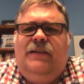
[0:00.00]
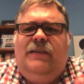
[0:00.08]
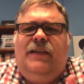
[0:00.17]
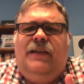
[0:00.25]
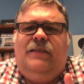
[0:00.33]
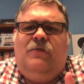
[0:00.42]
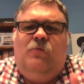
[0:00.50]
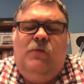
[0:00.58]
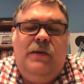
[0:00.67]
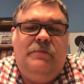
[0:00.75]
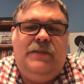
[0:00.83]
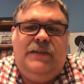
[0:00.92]
that the
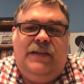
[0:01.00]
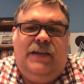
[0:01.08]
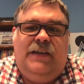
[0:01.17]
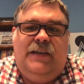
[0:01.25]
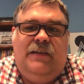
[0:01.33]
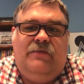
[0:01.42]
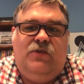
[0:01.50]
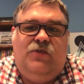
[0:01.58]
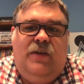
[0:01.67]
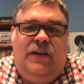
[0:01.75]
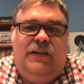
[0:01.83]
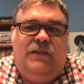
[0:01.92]
website gives
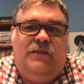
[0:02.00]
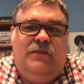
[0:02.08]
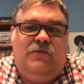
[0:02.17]
credit to the